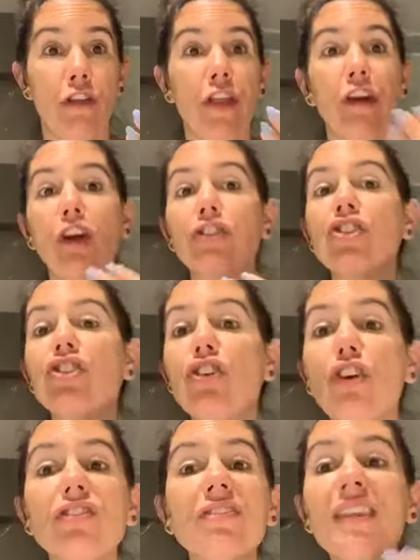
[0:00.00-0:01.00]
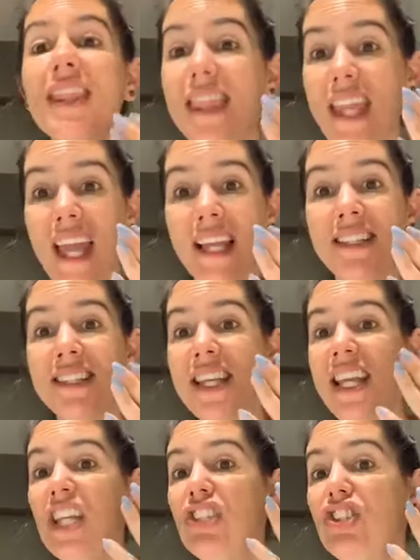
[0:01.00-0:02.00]
There are certain things
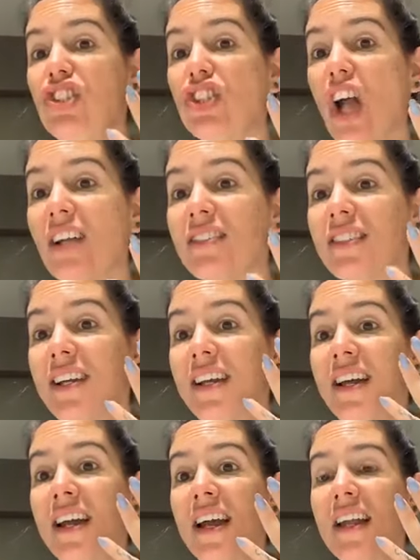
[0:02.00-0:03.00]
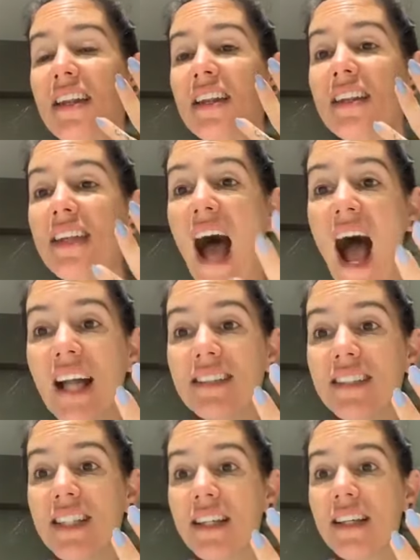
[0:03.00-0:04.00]
he's just
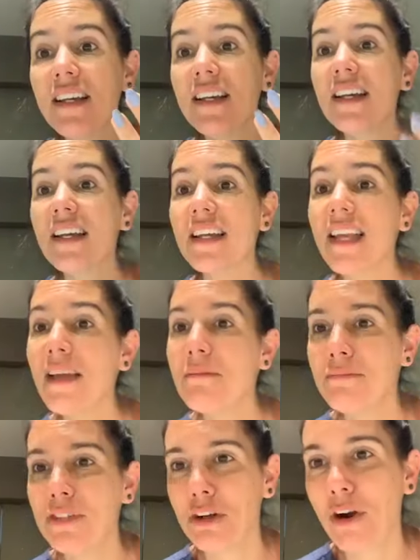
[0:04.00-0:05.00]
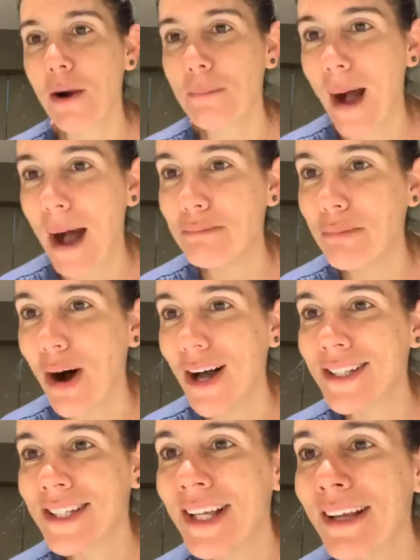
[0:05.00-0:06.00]
not. Kim, you're our mob
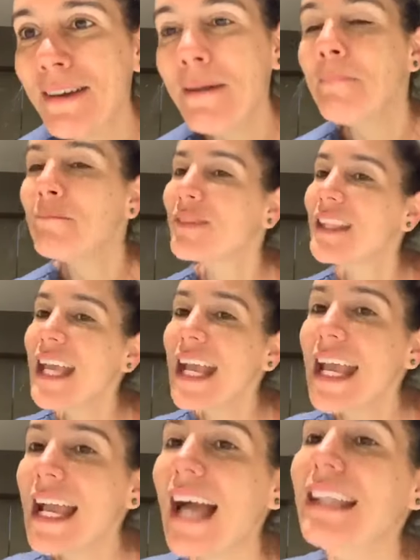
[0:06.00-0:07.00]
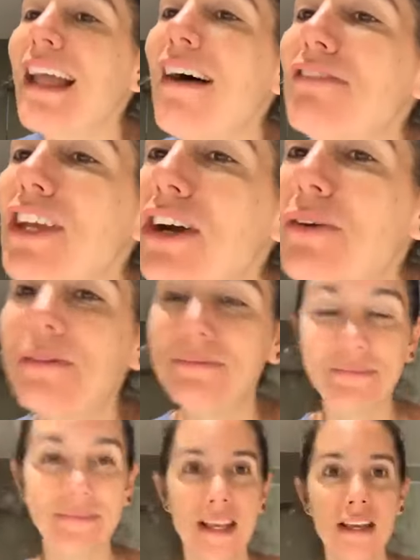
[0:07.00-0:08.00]
boss. Lee, I love you.
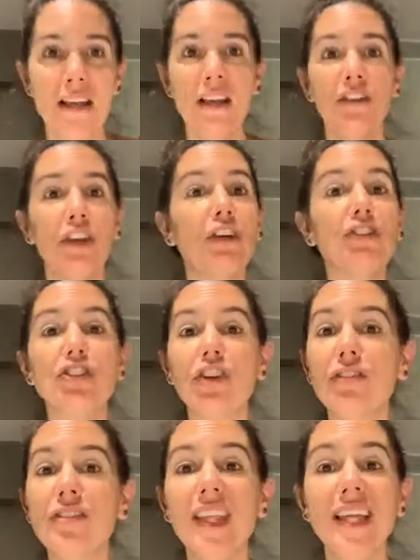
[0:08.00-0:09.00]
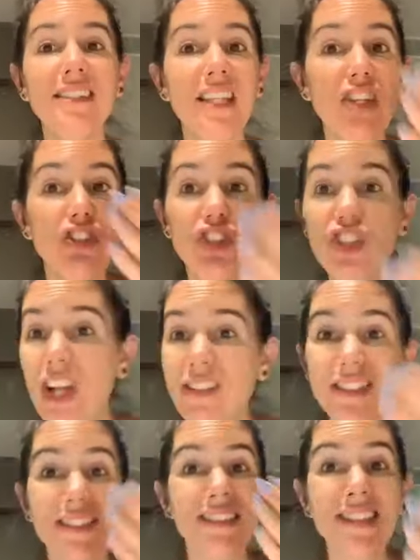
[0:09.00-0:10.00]
There are certain things he's
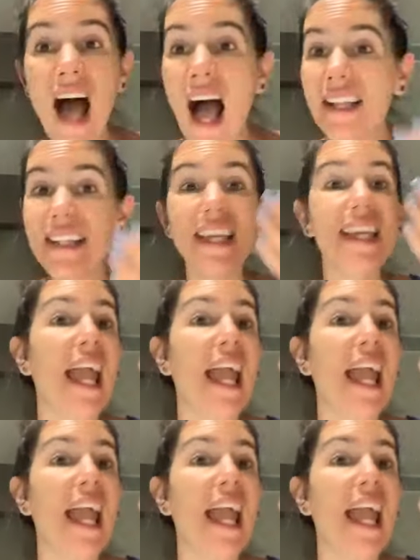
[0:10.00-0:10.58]
just not